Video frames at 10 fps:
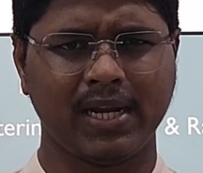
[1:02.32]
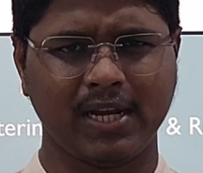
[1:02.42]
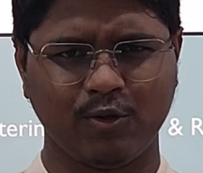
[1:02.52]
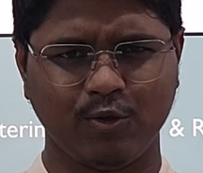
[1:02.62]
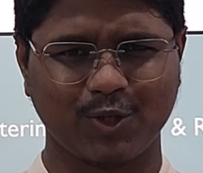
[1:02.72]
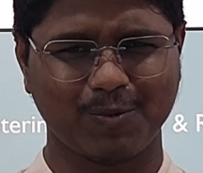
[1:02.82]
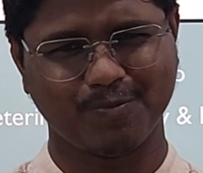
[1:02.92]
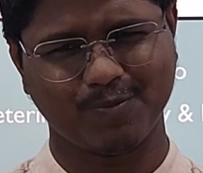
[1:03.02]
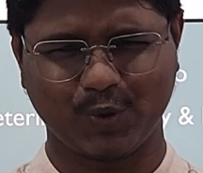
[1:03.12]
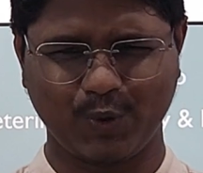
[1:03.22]
where I do
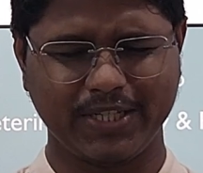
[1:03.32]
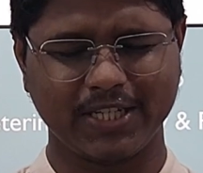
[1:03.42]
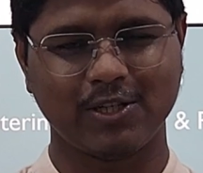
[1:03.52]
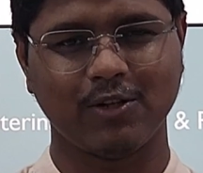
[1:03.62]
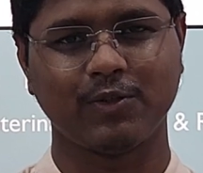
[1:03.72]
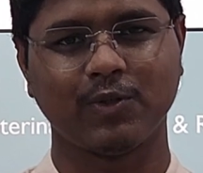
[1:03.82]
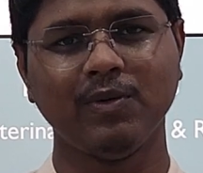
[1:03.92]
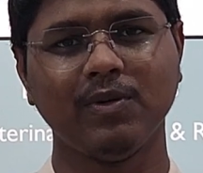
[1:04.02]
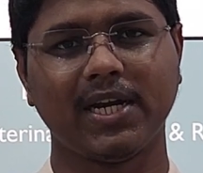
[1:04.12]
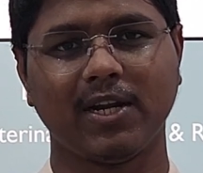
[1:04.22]
some quizzes
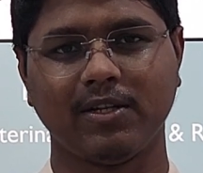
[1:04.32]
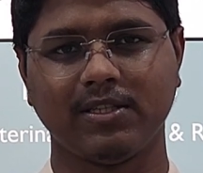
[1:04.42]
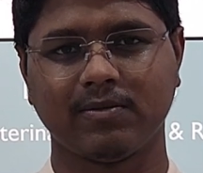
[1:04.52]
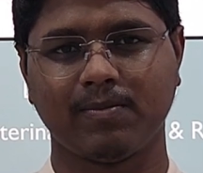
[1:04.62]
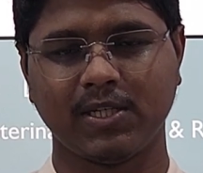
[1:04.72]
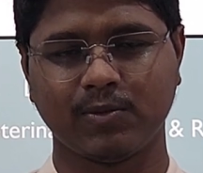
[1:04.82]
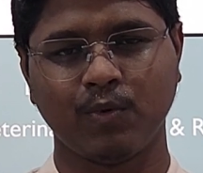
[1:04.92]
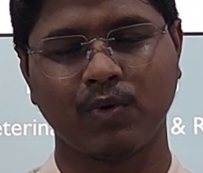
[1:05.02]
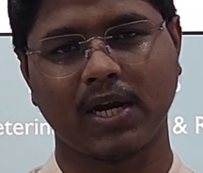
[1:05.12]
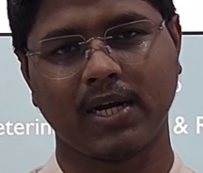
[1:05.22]
also, and on
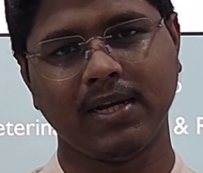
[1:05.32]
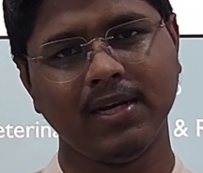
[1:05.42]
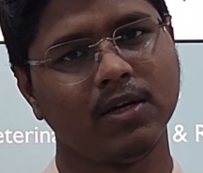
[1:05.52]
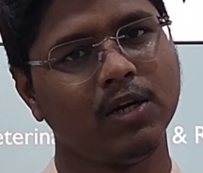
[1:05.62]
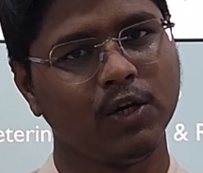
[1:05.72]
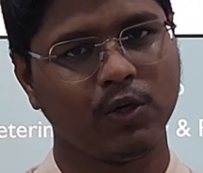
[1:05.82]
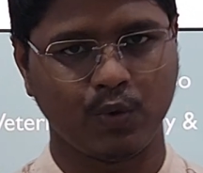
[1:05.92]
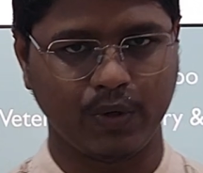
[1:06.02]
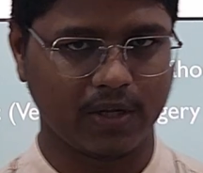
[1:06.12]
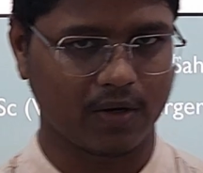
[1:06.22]
Facebook and
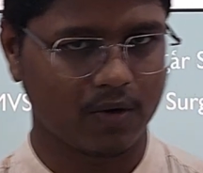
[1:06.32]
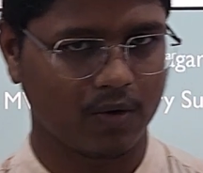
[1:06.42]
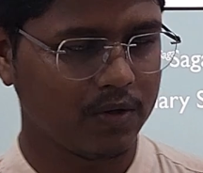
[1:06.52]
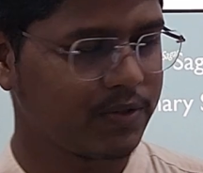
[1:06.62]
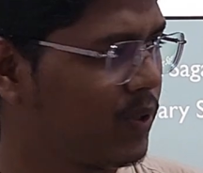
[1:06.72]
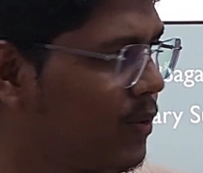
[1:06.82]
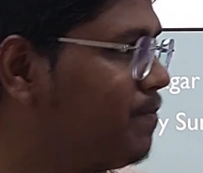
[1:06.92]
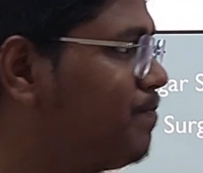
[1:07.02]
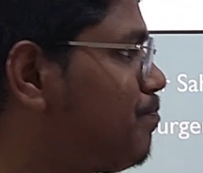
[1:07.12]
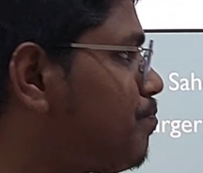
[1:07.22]
Twitter
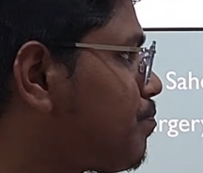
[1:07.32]
also.